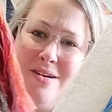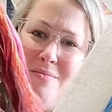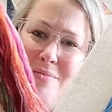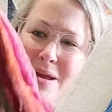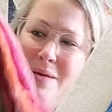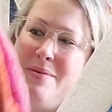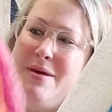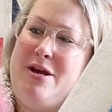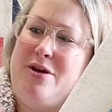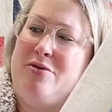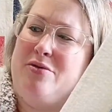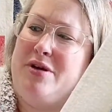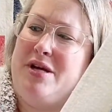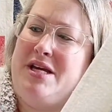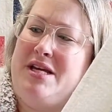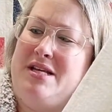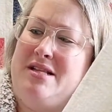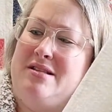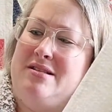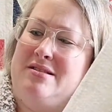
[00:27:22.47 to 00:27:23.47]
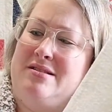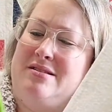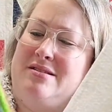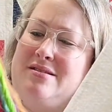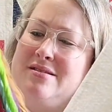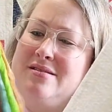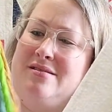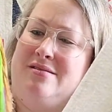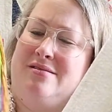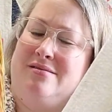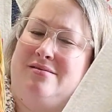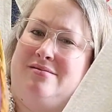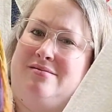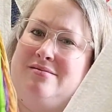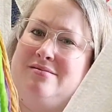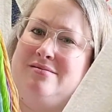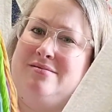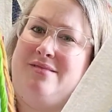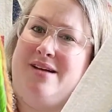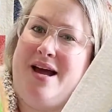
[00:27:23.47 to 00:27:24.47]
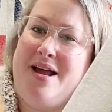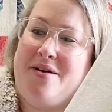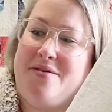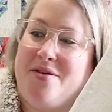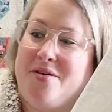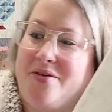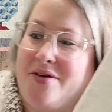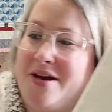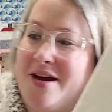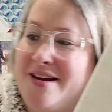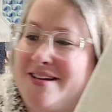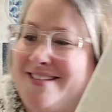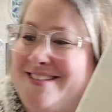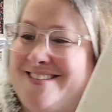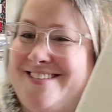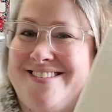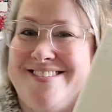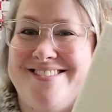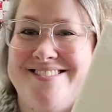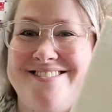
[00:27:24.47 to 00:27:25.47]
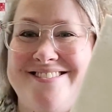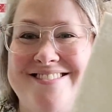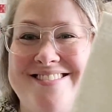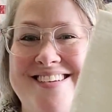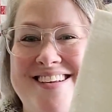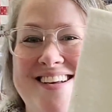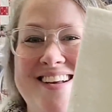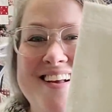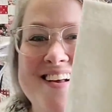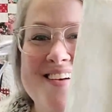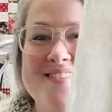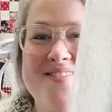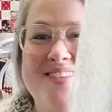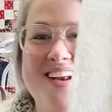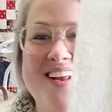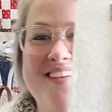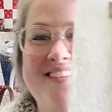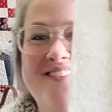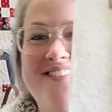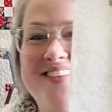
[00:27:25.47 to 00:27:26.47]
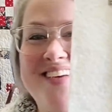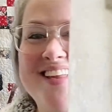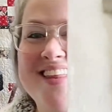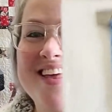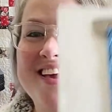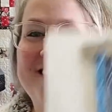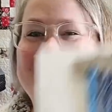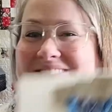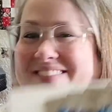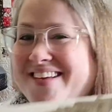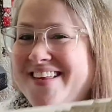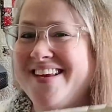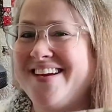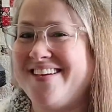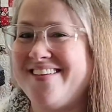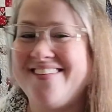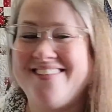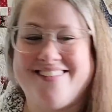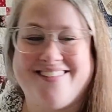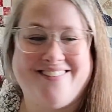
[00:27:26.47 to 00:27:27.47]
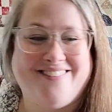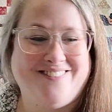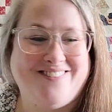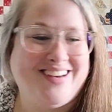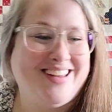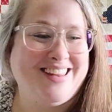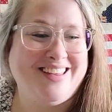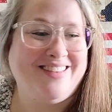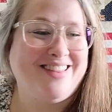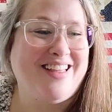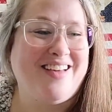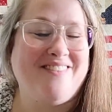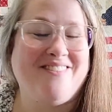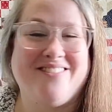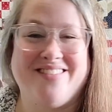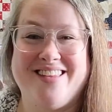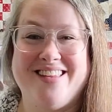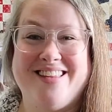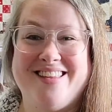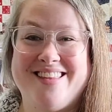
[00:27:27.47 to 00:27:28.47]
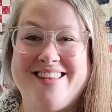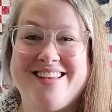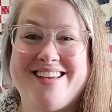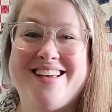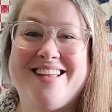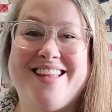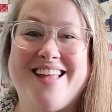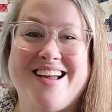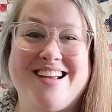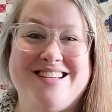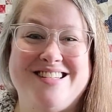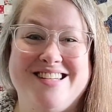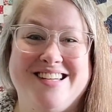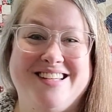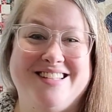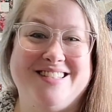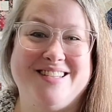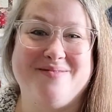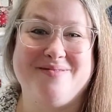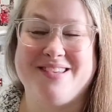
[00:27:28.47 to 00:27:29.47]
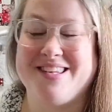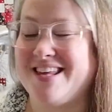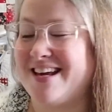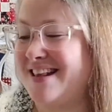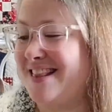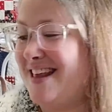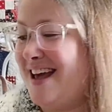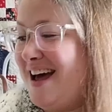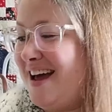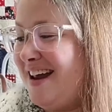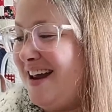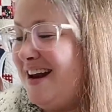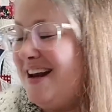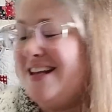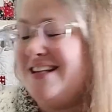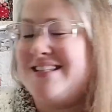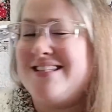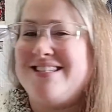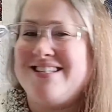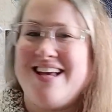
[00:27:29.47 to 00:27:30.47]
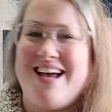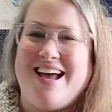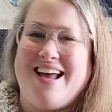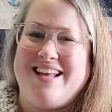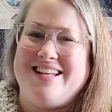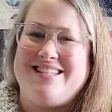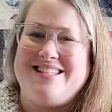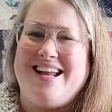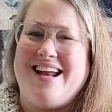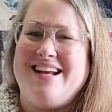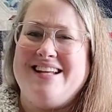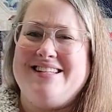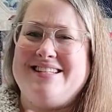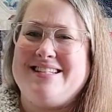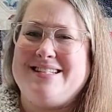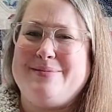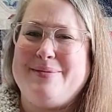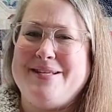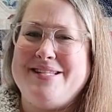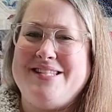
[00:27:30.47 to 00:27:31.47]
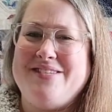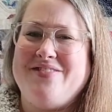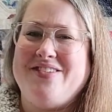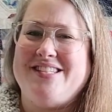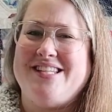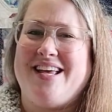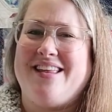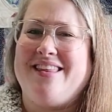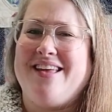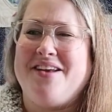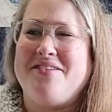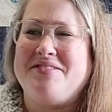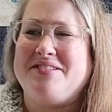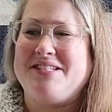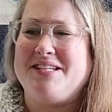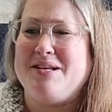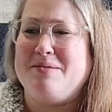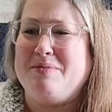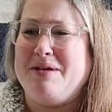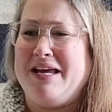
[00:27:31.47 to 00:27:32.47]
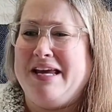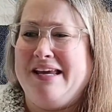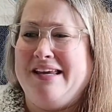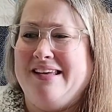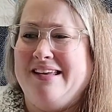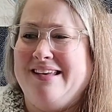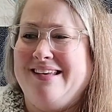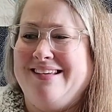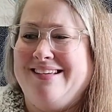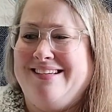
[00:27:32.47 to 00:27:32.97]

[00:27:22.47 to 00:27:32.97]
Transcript: Maybe greens. I don't know, you guys. But I feel like really, really love collecting something like that. And it's not as expensive as I thought it was going to be.